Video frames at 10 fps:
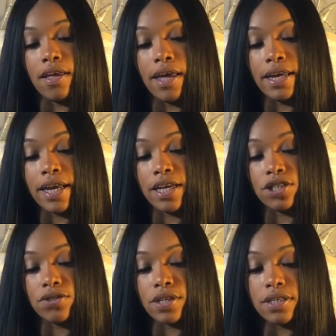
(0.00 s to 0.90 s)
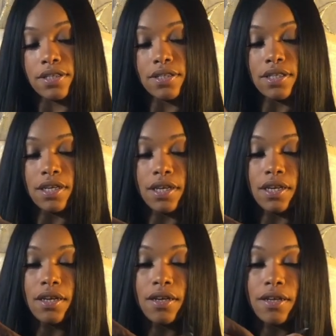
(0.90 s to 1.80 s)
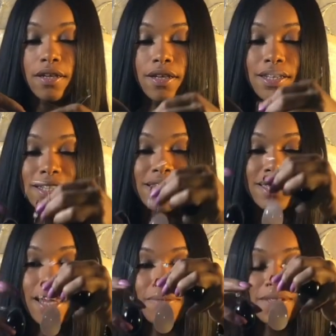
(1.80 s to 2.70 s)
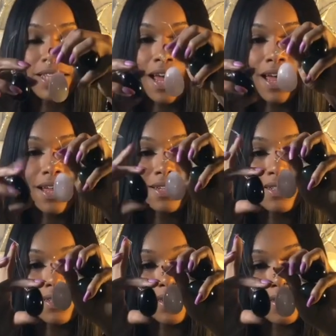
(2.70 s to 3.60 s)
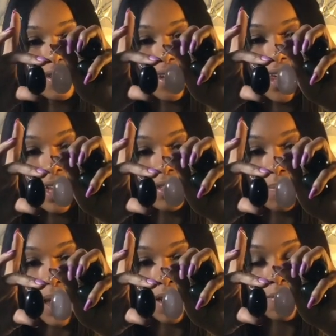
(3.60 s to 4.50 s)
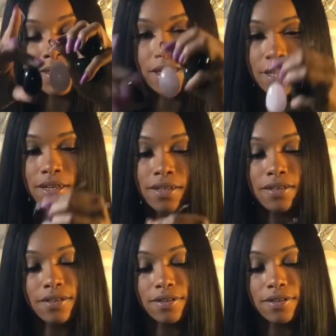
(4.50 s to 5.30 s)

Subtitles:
And as you can see, same size as the Black Obsidian,